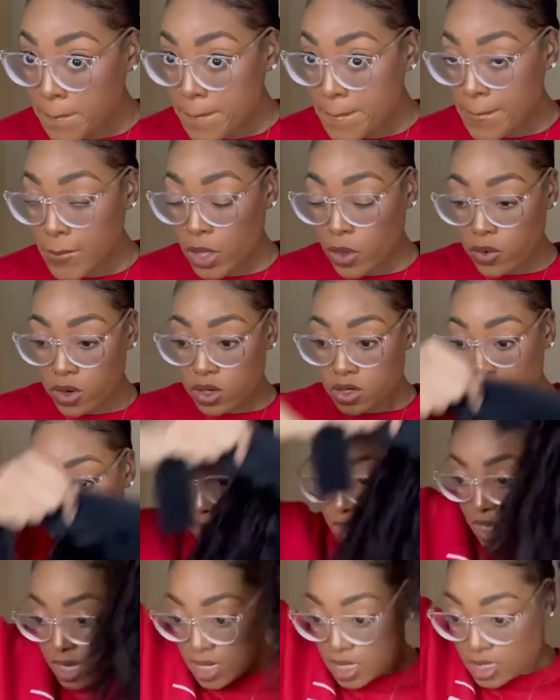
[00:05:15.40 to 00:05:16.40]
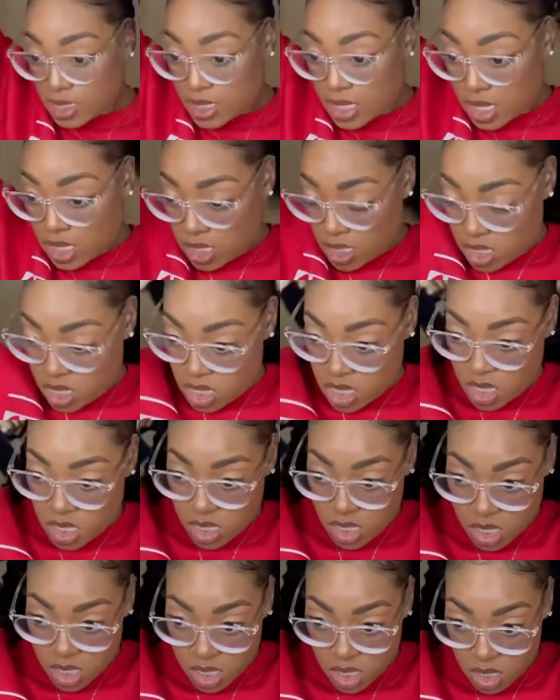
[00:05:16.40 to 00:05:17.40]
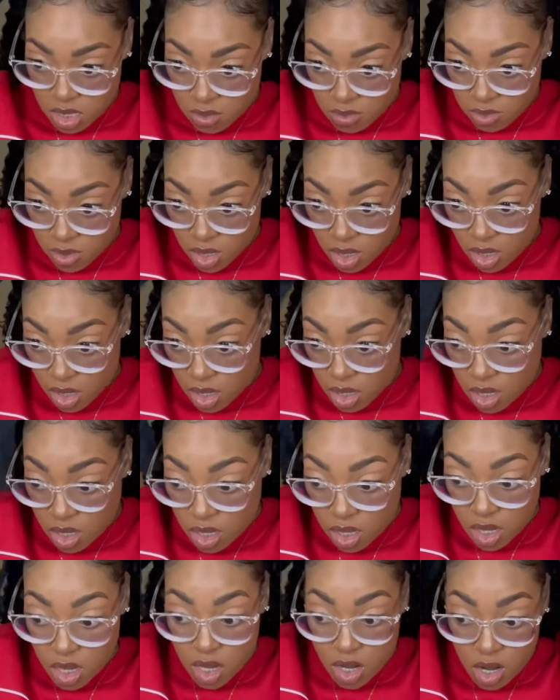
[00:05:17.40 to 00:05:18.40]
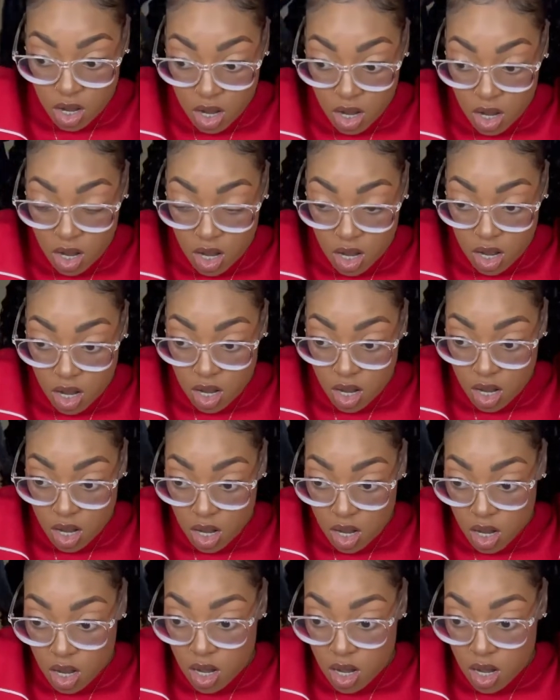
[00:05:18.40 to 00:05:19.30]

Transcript: And we're gonna go ahead and take this and bring it here.